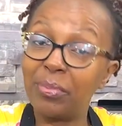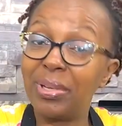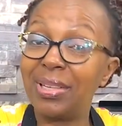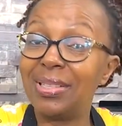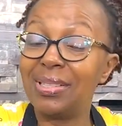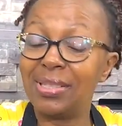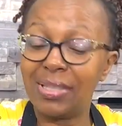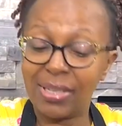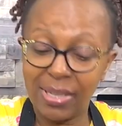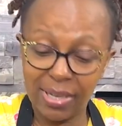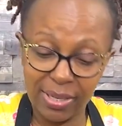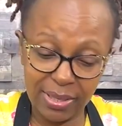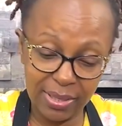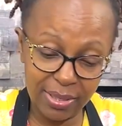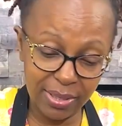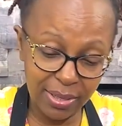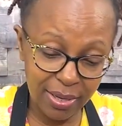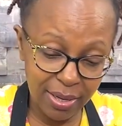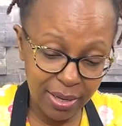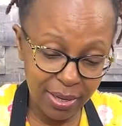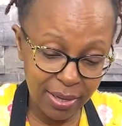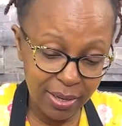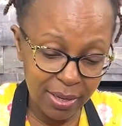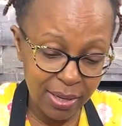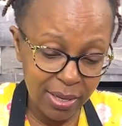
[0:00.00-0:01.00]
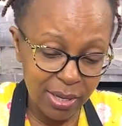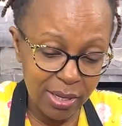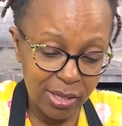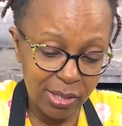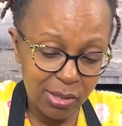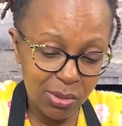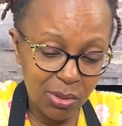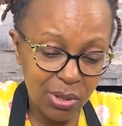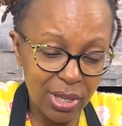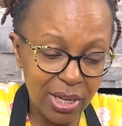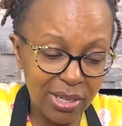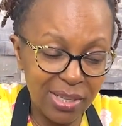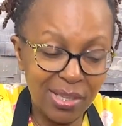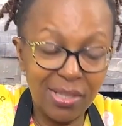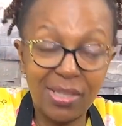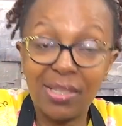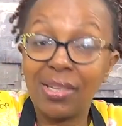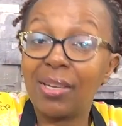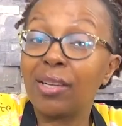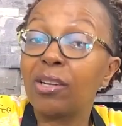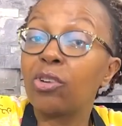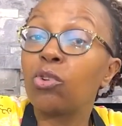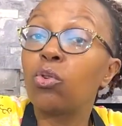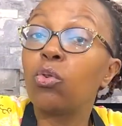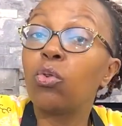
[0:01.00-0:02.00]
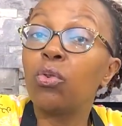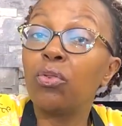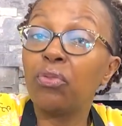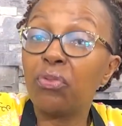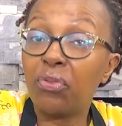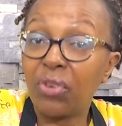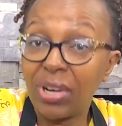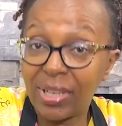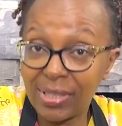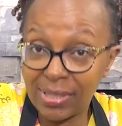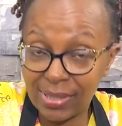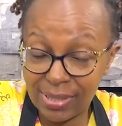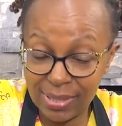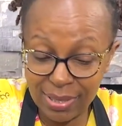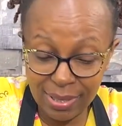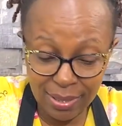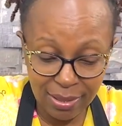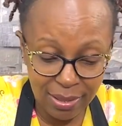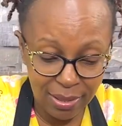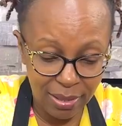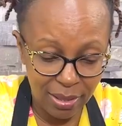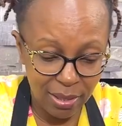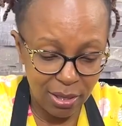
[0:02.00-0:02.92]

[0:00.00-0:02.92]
inside here so that it can cool faster.